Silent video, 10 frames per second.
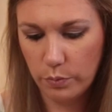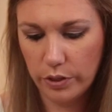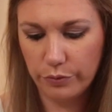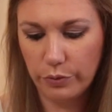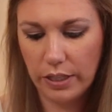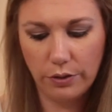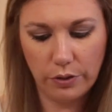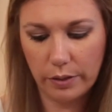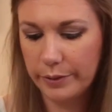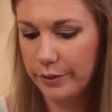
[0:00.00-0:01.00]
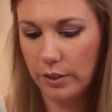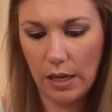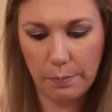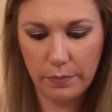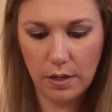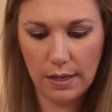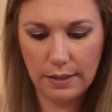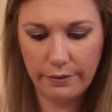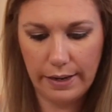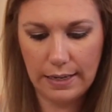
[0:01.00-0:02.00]
we're right the rod behind that,
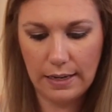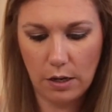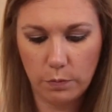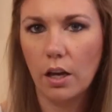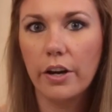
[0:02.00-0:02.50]
not right now.